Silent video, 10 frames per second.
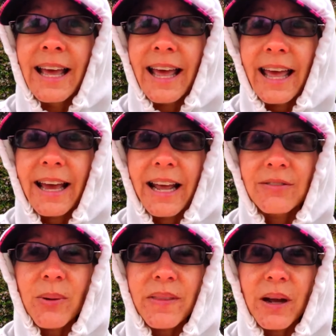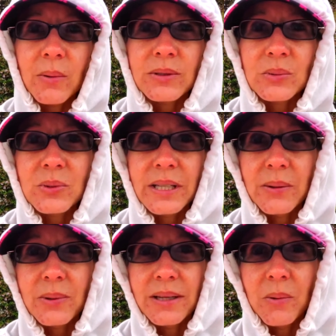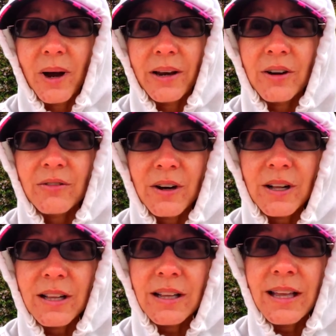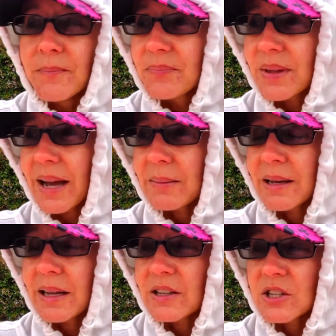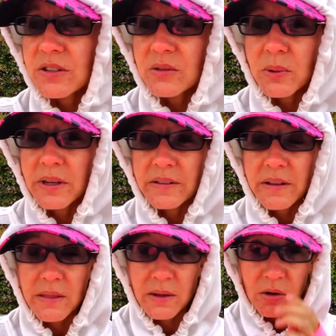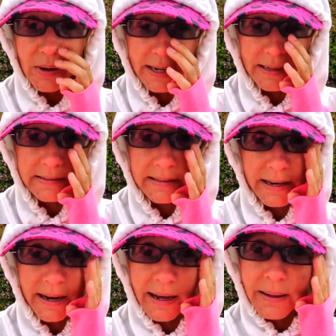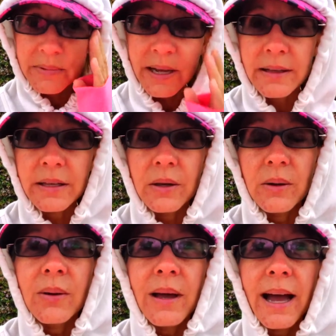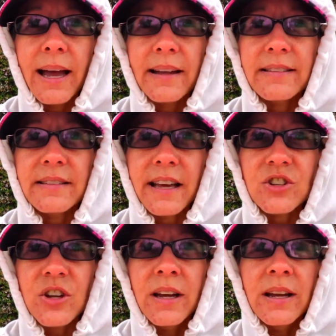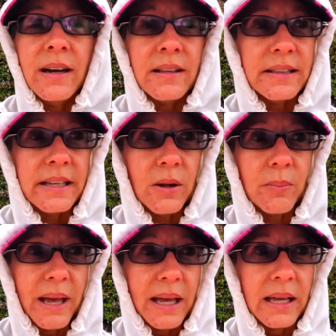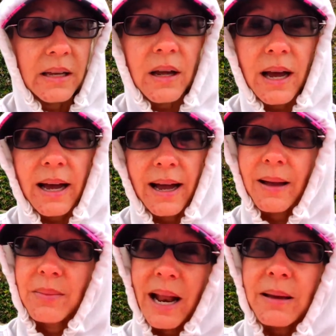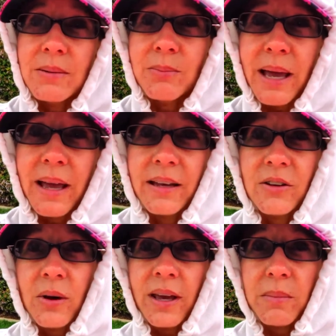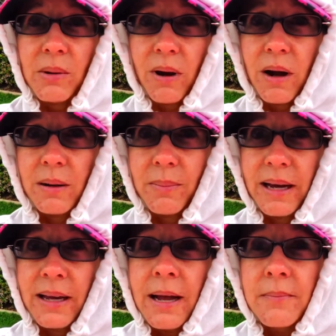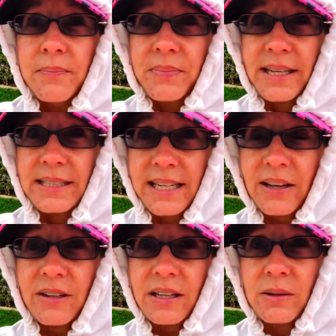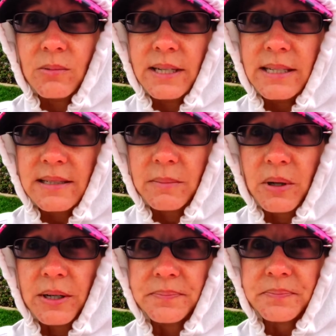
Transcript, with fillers: And everyone there was really, really wonderful. I mean, it just was the greatest. And I'm telling you, I had such little pain. I mean, I'm in pain, don't get me wrong, but it's definitely reasonable.